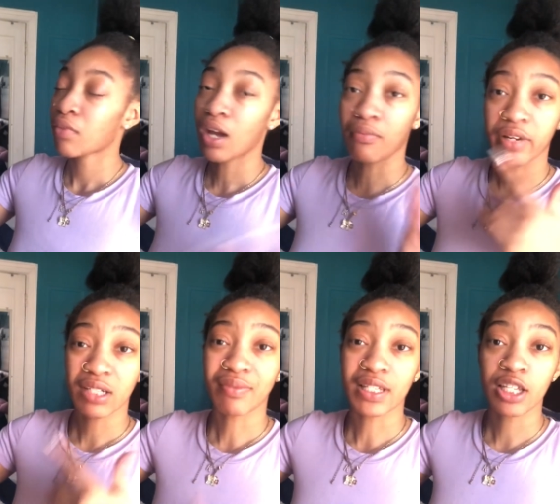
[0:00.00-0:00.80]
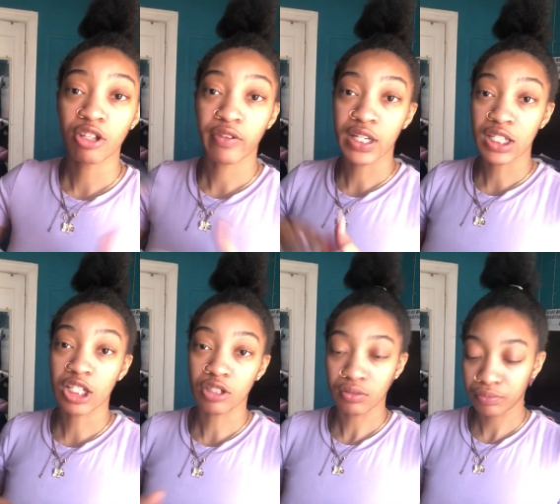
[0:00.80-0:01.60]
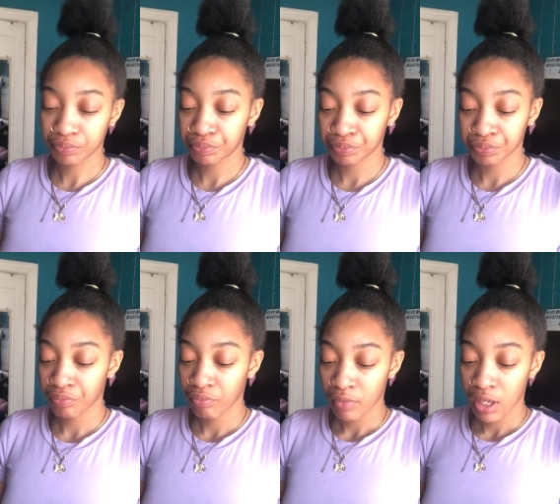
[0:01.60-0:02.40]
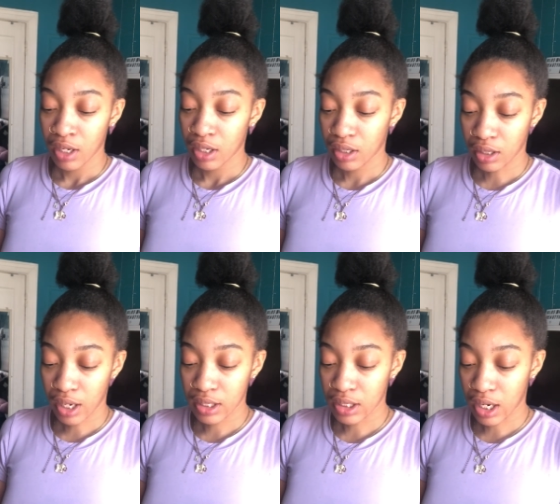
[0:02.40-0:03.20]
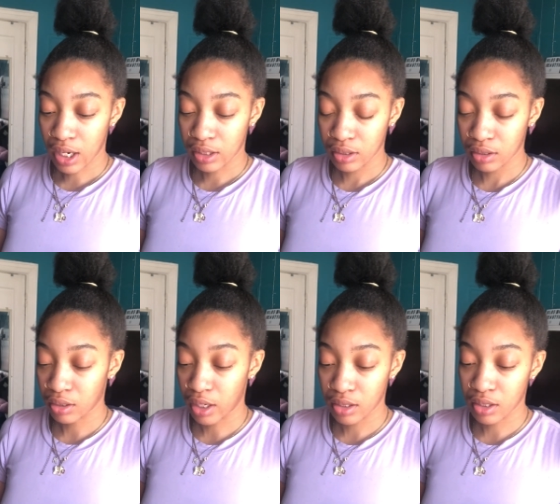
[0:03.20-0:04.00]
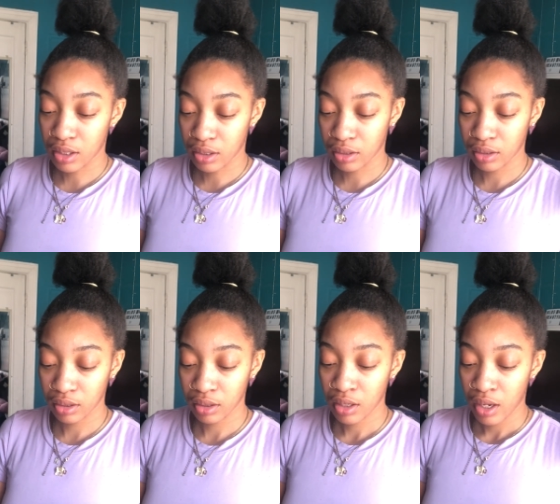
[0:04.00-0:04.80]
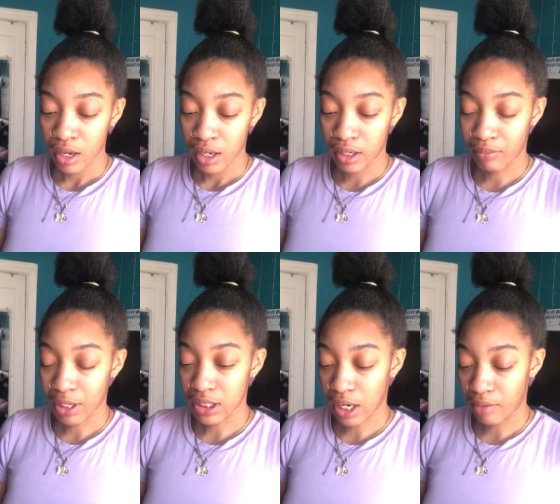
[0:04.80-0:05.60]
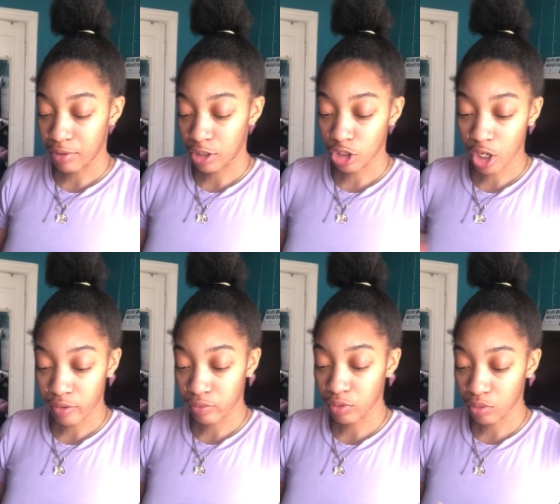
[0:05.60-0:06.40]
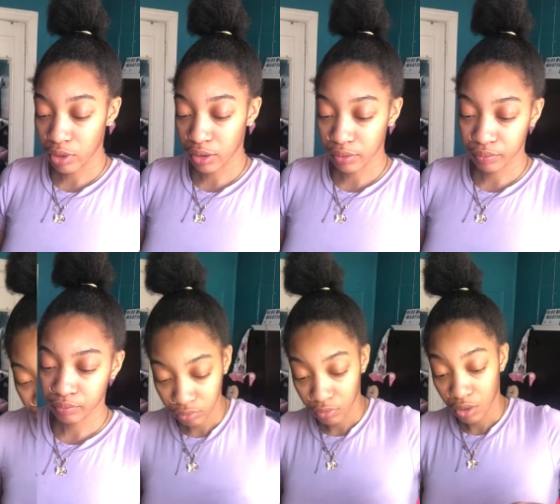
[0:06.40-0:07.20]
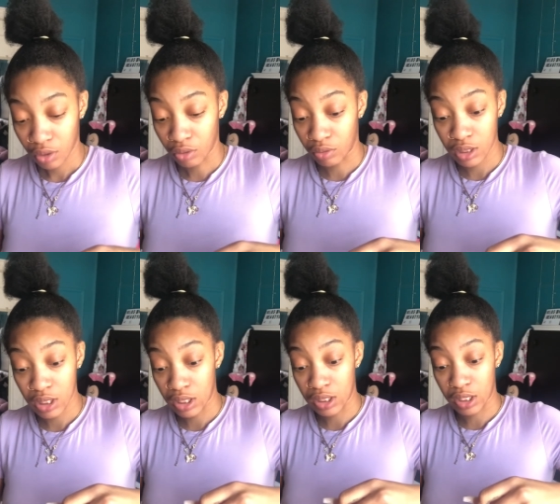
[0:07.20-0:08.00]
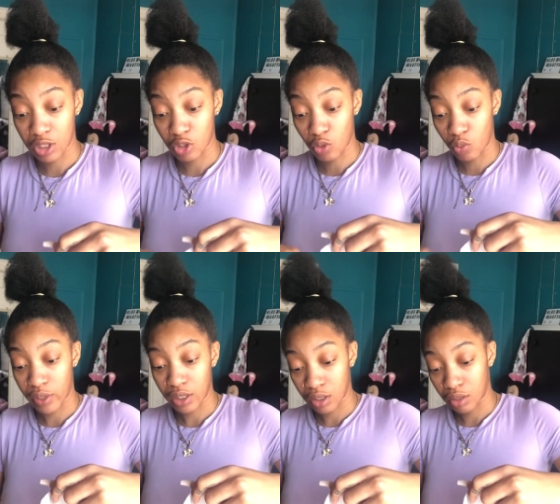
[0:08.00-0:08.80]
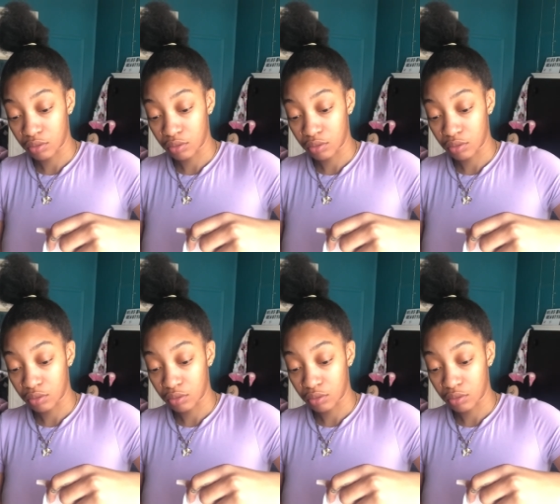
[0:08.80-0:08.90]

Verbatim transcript: I brushed my teeth already, so that's not, that's done. And I'm about to hop in the shower real quick. Yo, this thing is like so wet, yeah.